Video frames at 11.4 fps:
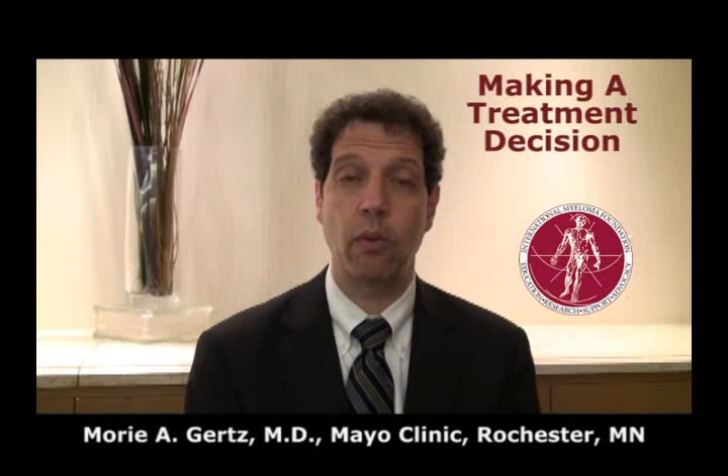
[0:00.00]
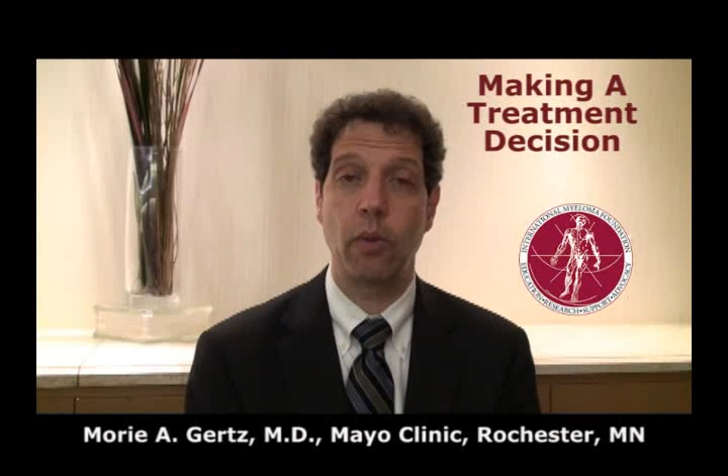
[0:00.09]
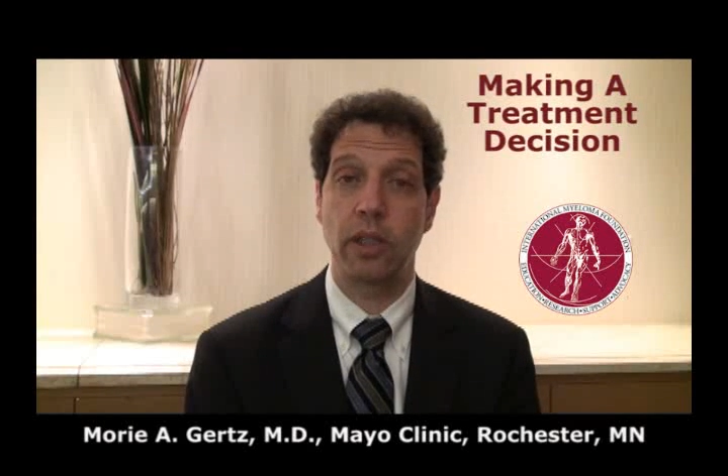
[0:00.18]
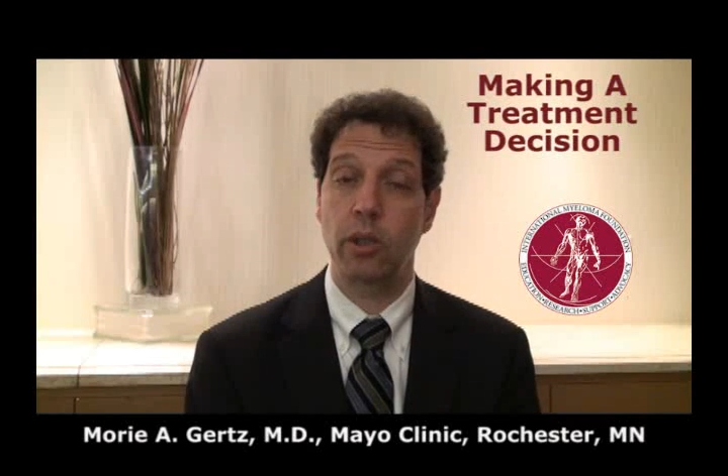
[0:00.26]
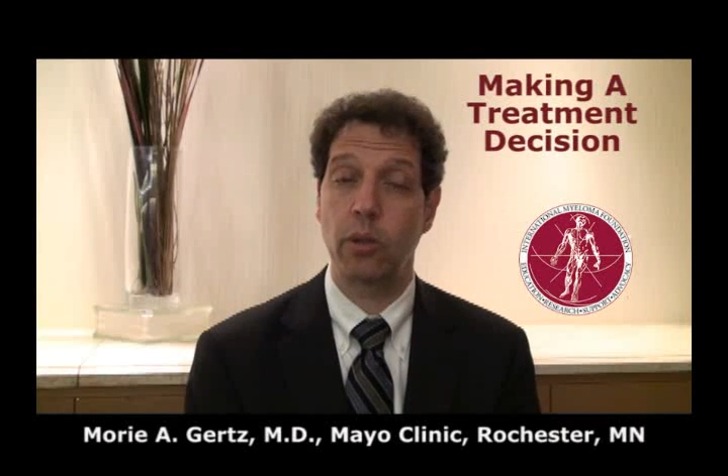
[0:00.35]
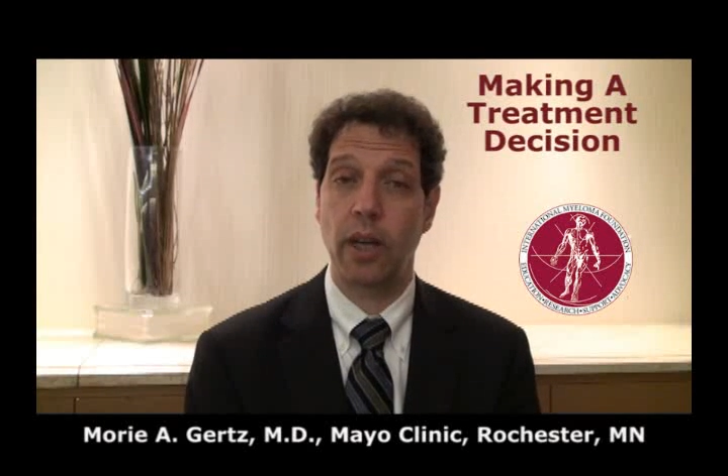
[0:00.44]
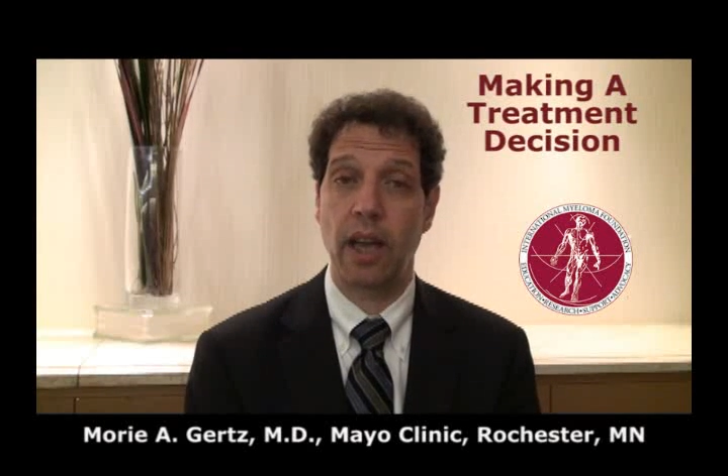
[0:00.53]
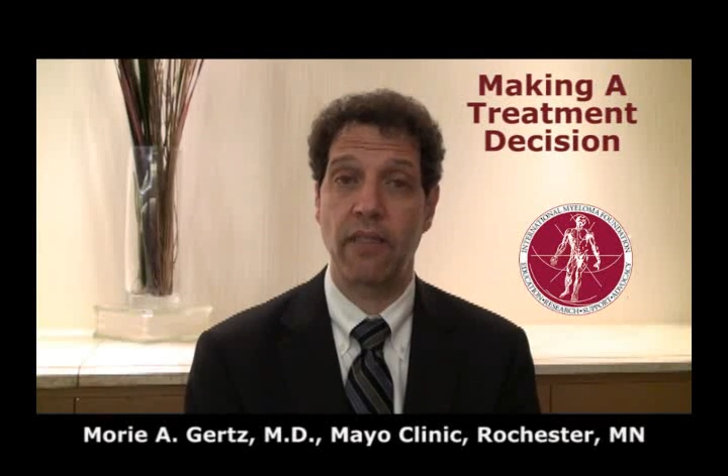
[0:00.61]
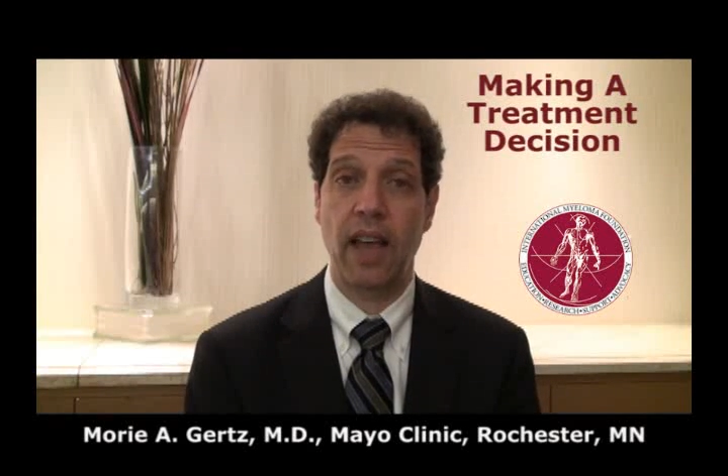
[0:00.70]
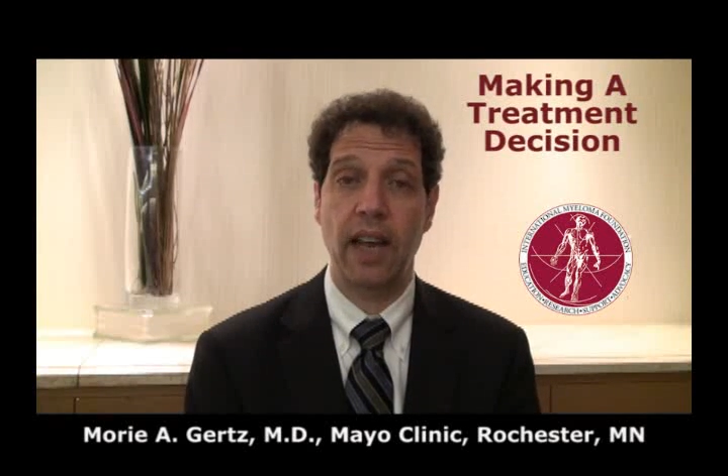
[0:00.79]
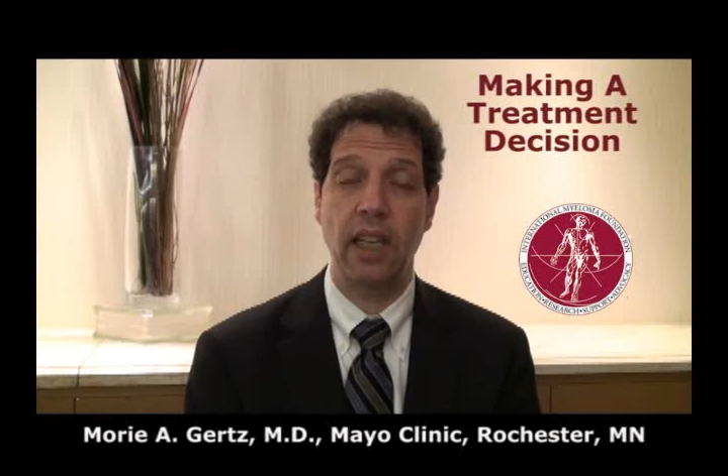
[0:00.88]
whether you have
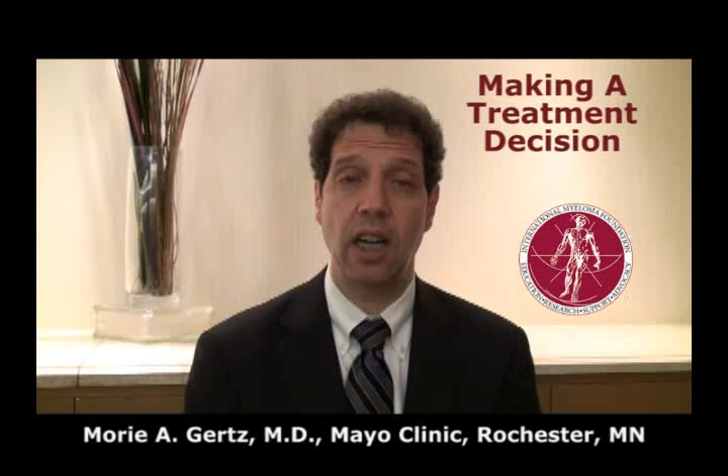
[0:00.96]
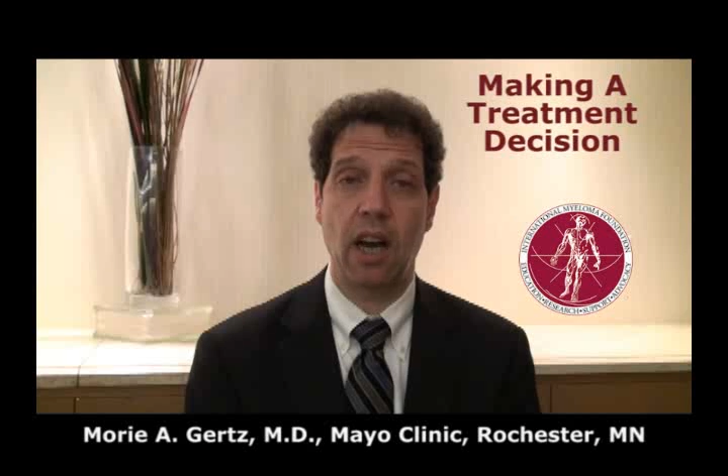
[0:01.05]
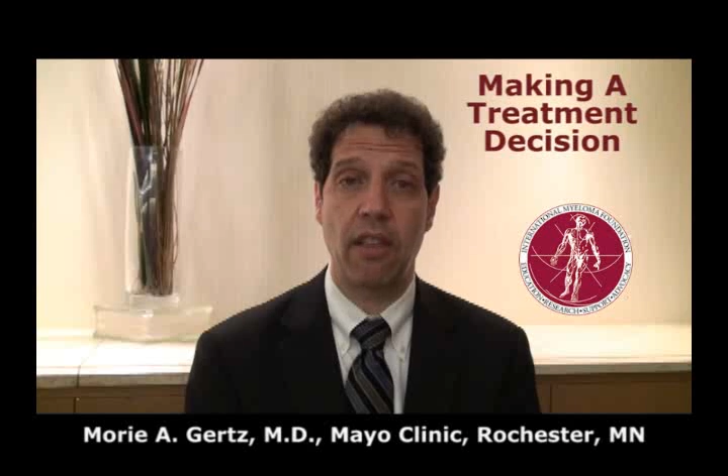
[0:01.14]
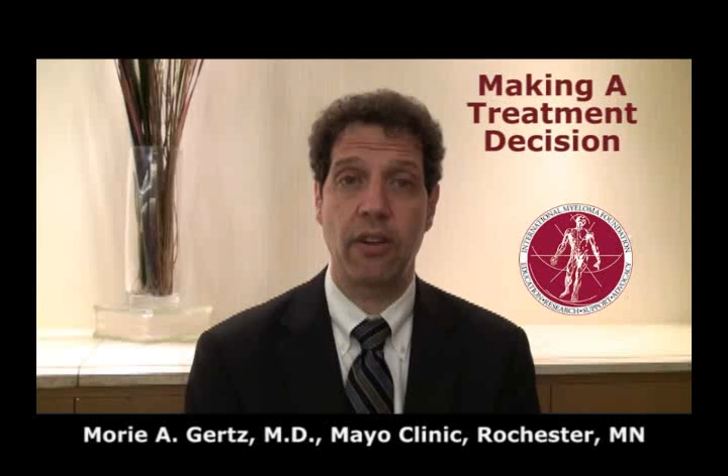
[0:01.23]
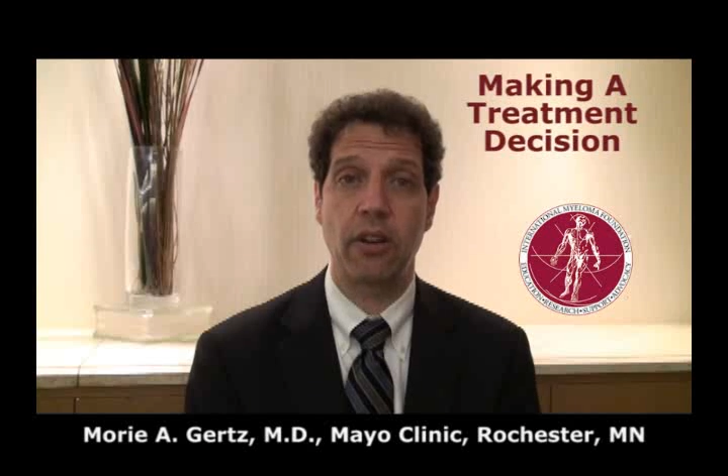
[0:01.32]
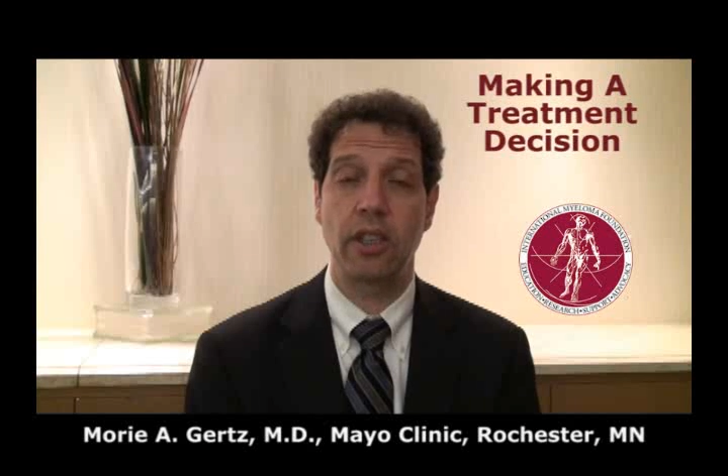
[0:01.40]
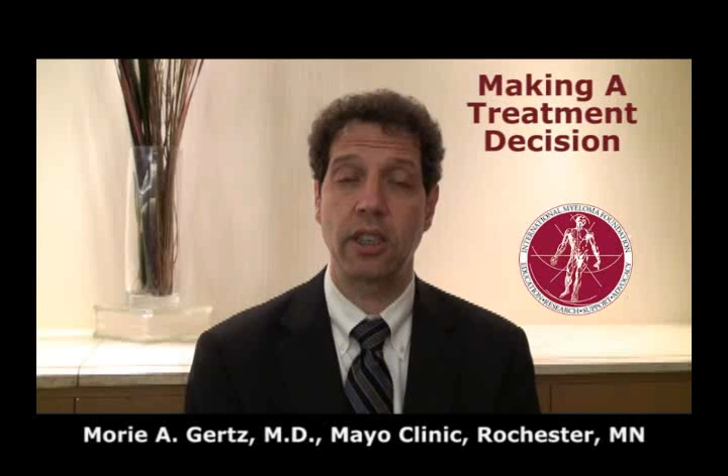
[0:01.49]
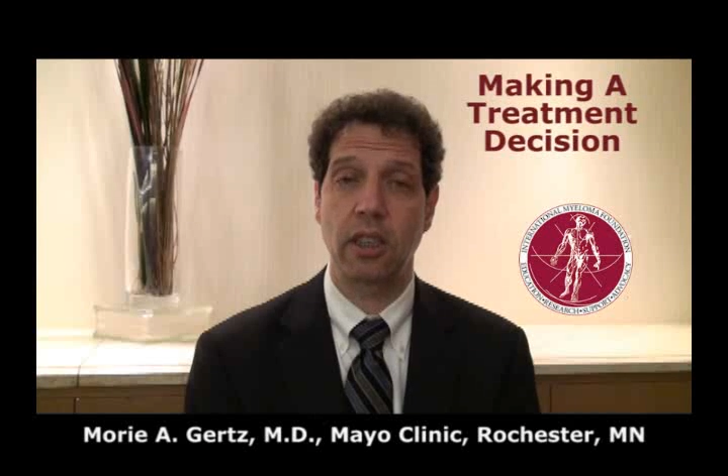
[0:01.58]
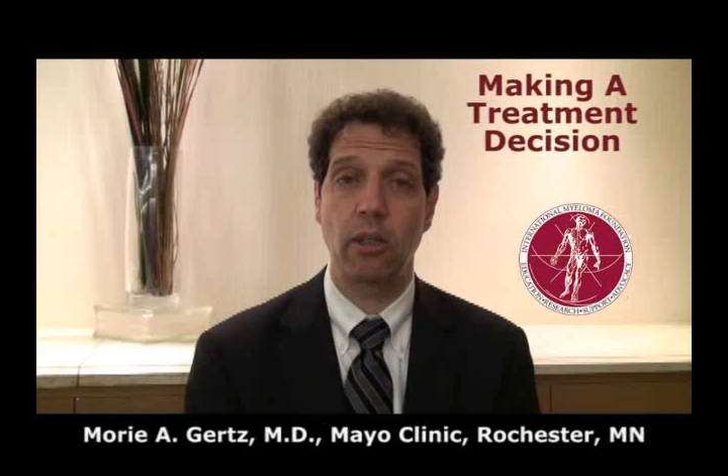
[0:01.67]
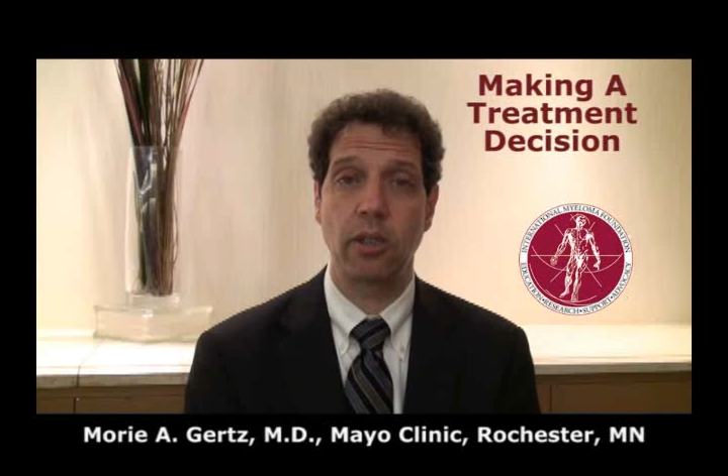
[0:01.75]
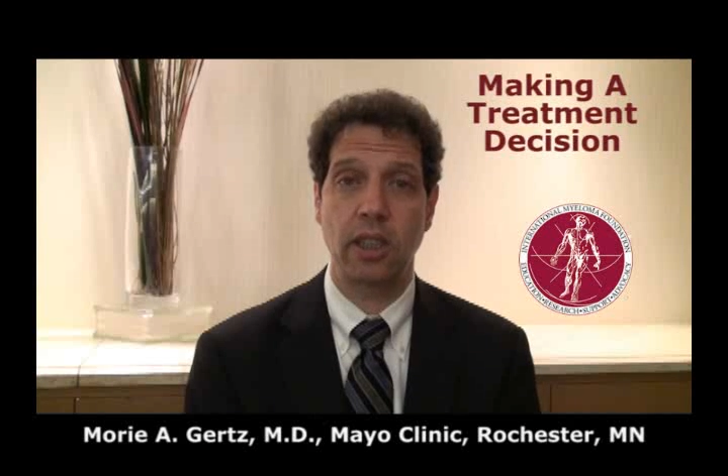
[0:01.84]
any other
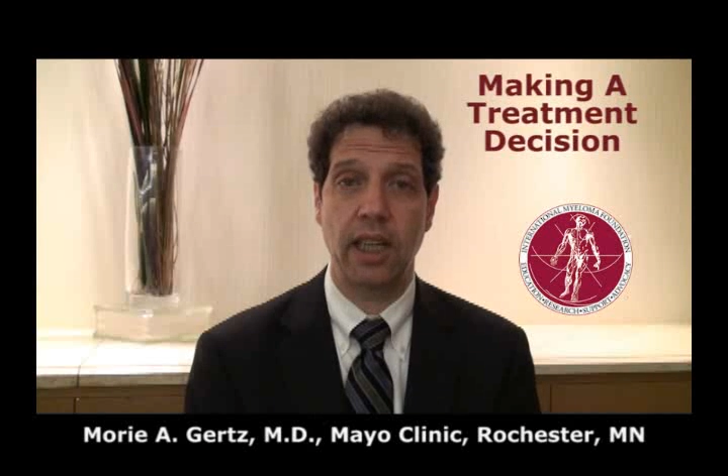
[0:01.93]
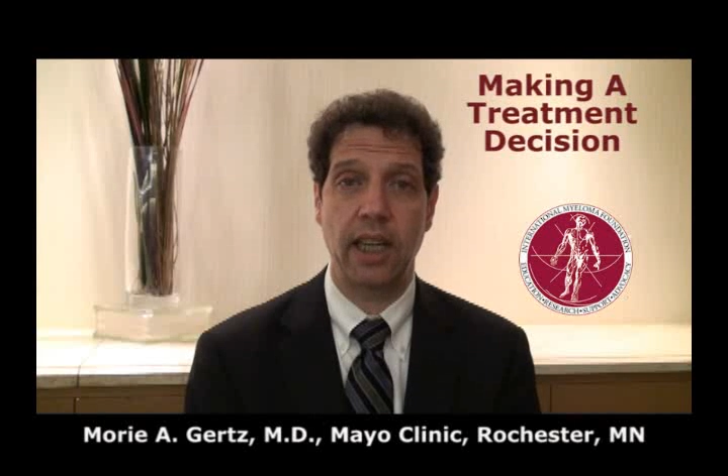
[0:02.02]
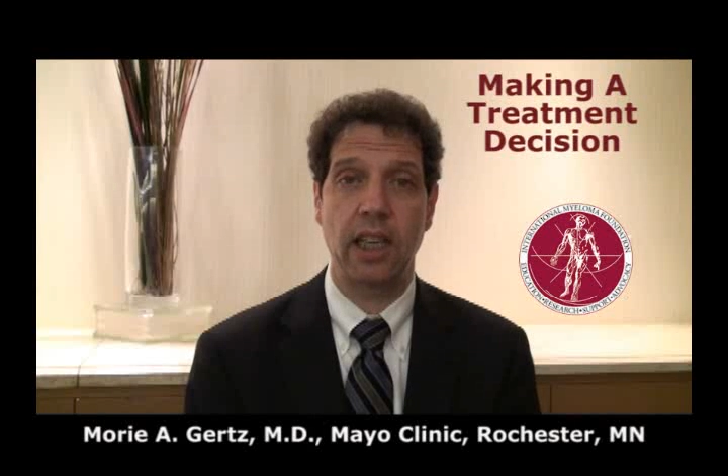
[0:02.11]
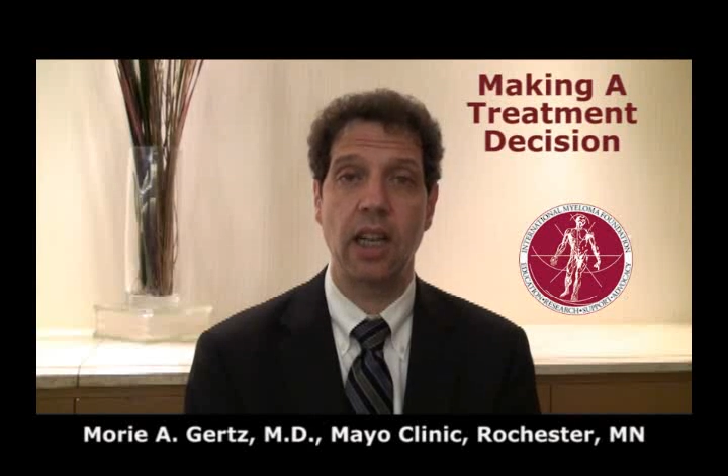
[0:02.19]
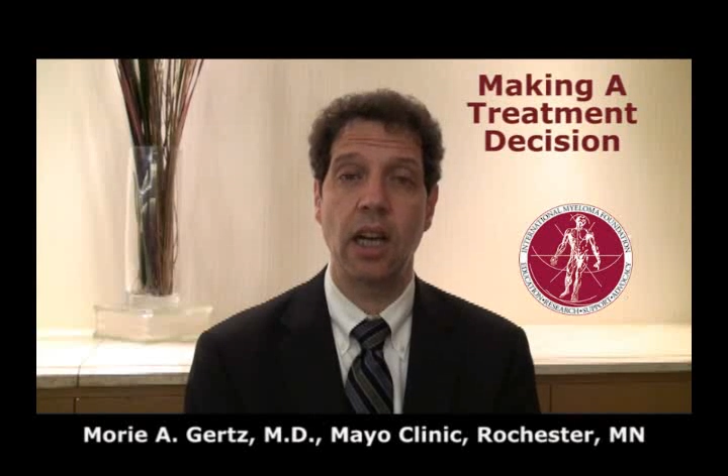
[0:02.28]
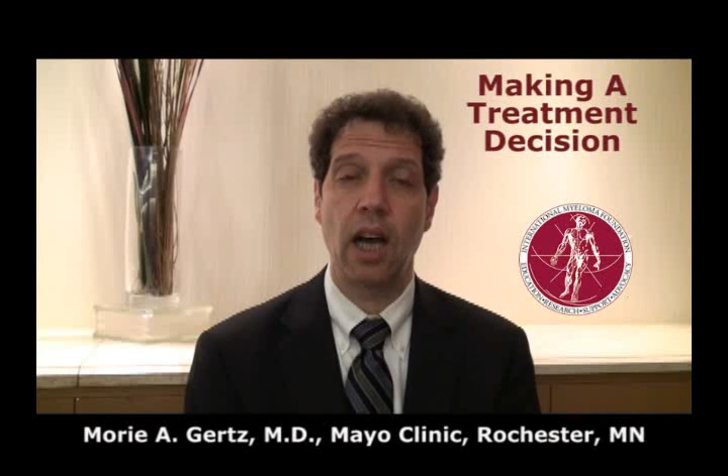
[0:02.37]
associated